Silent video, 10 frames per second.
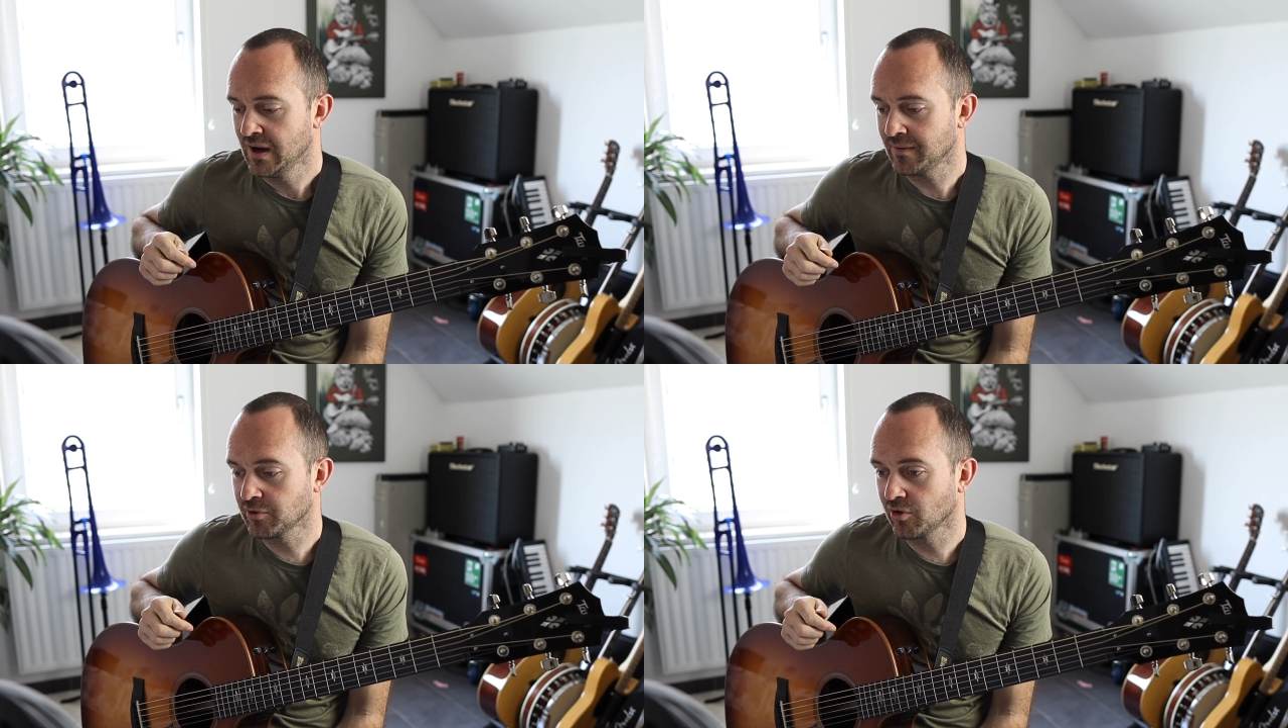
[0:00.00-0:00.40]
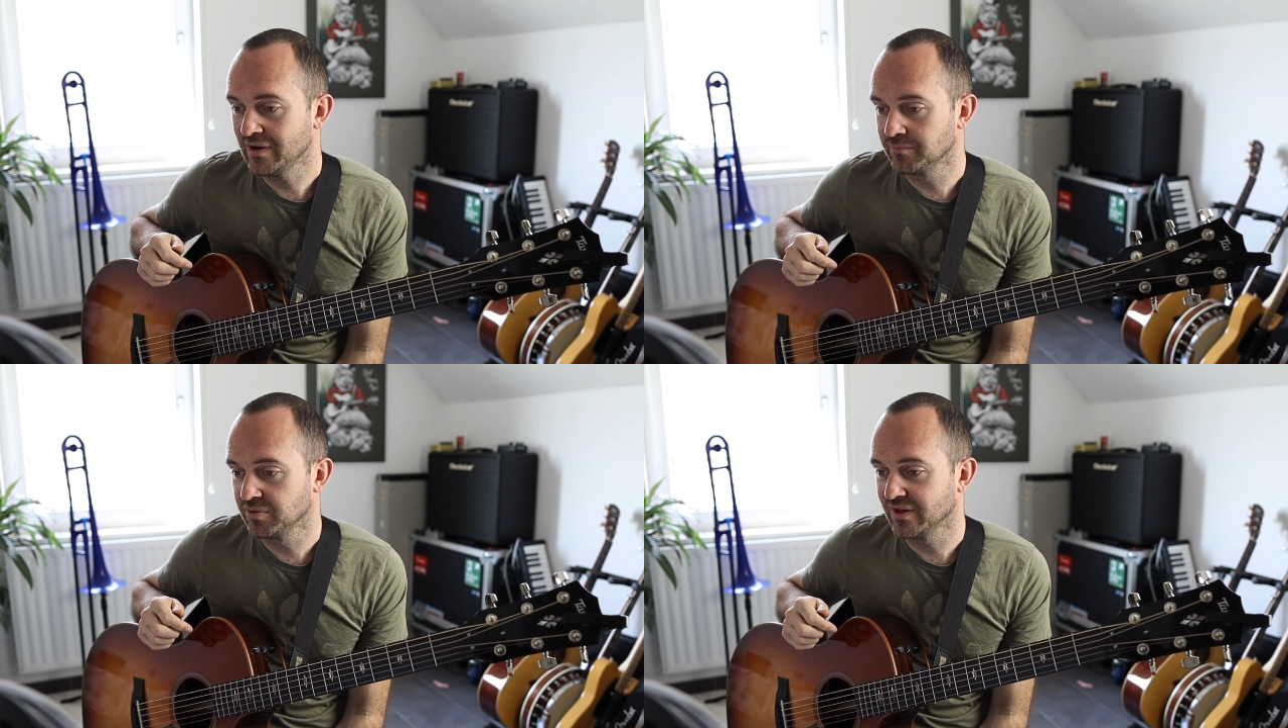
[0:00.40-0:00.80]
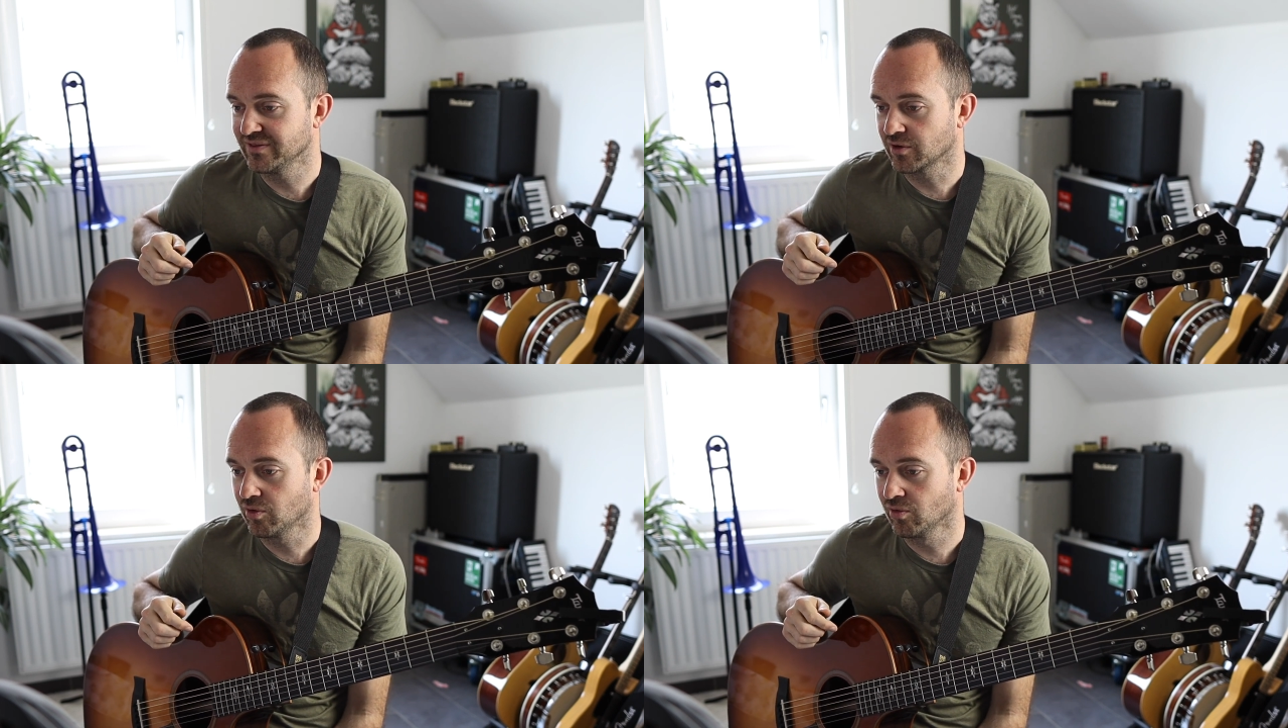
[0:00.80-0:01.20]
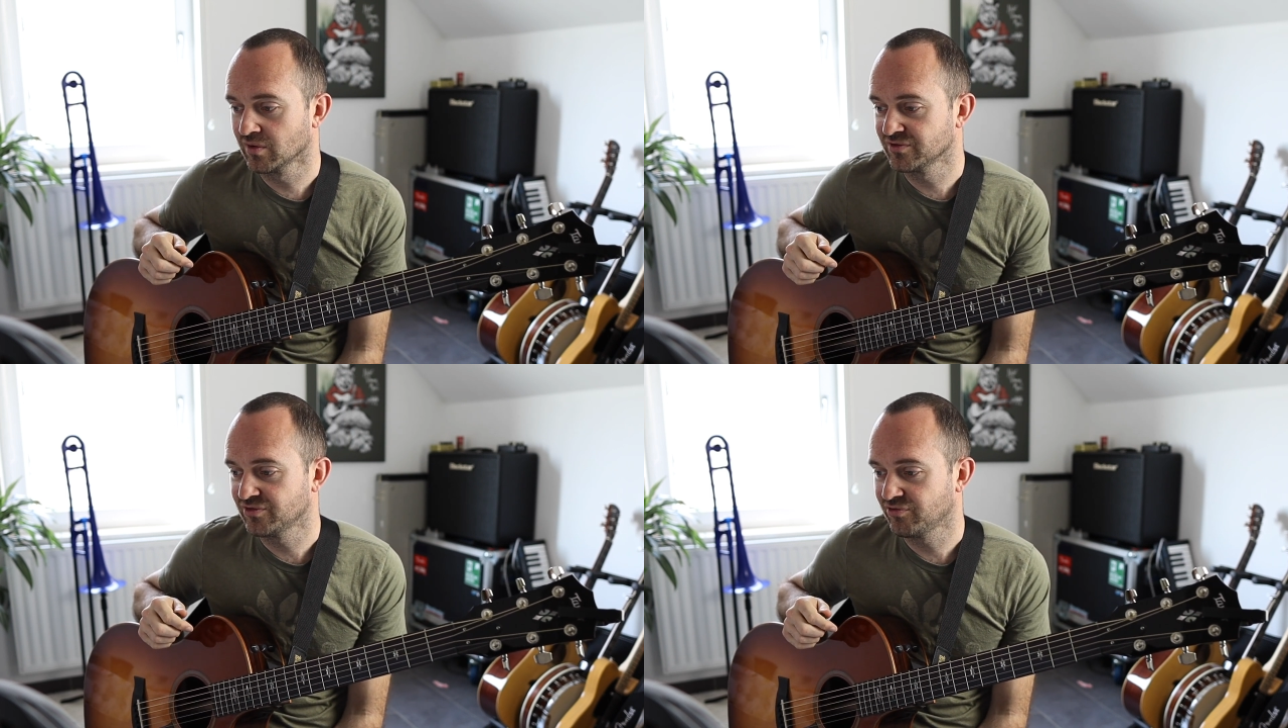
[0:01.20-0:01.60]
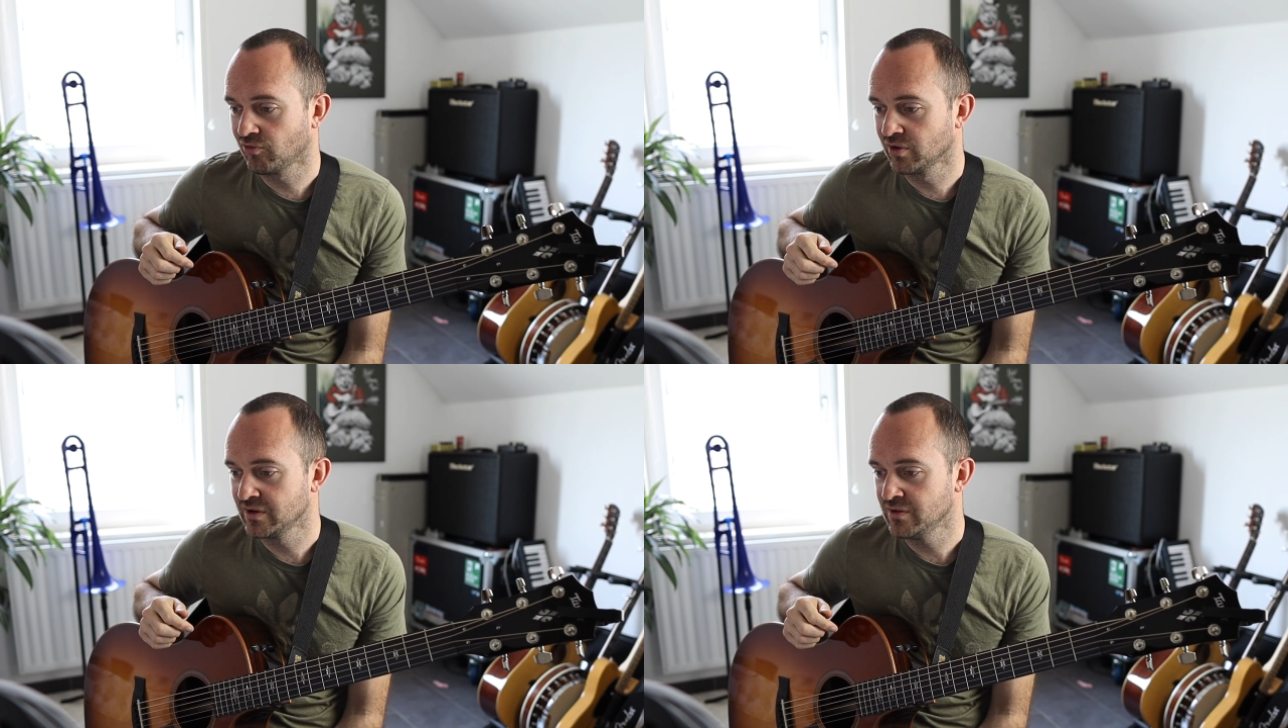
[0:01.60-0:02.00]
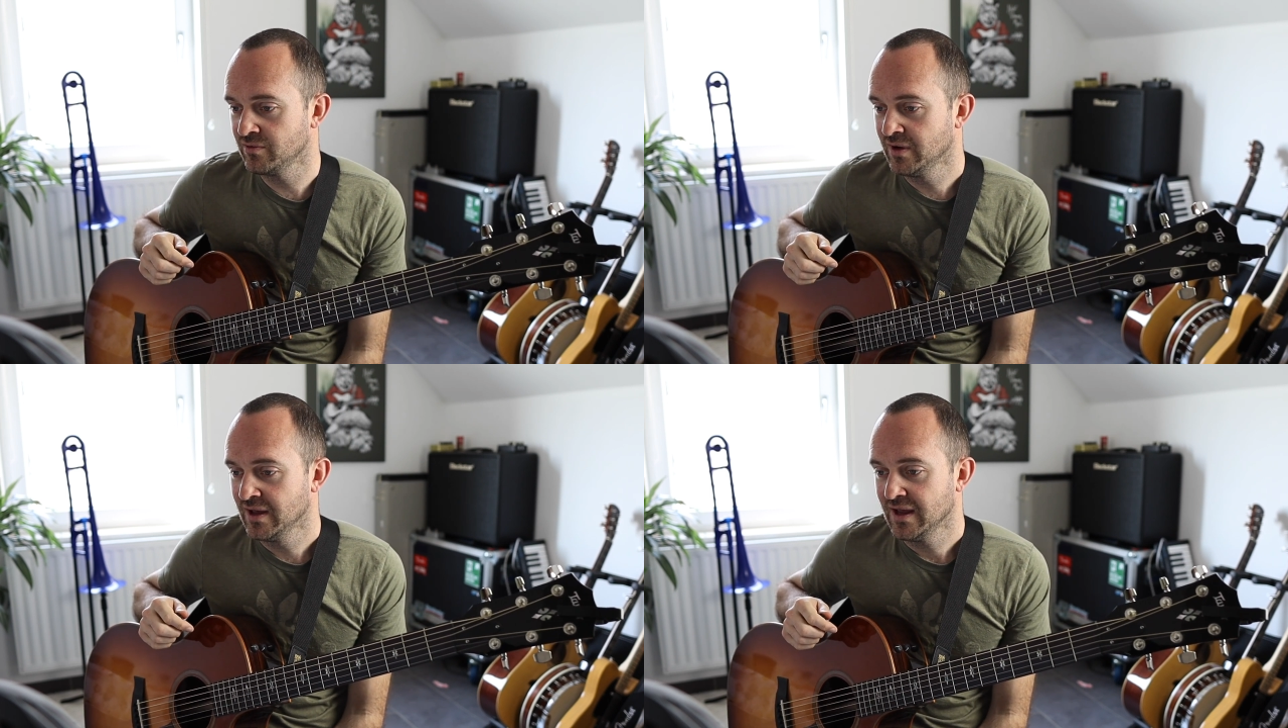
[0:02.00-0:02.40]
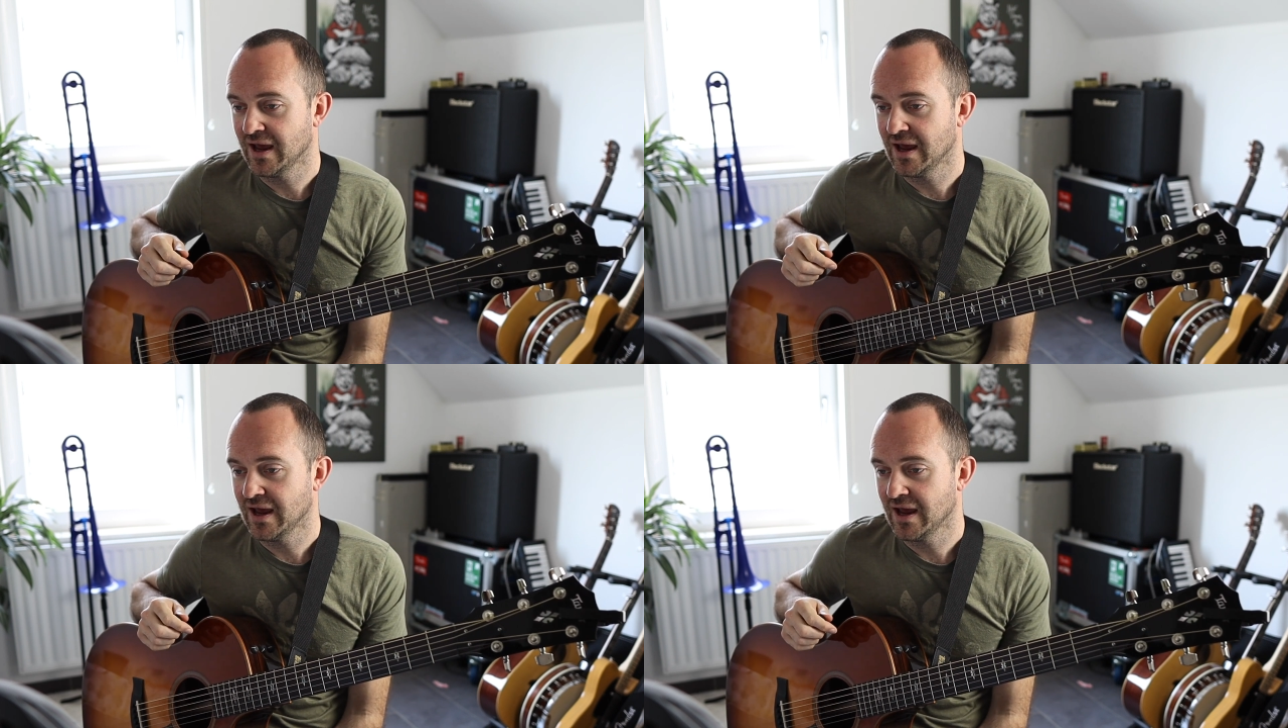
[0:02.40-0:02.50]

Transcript: I'm going to go ahead and play the chords for you,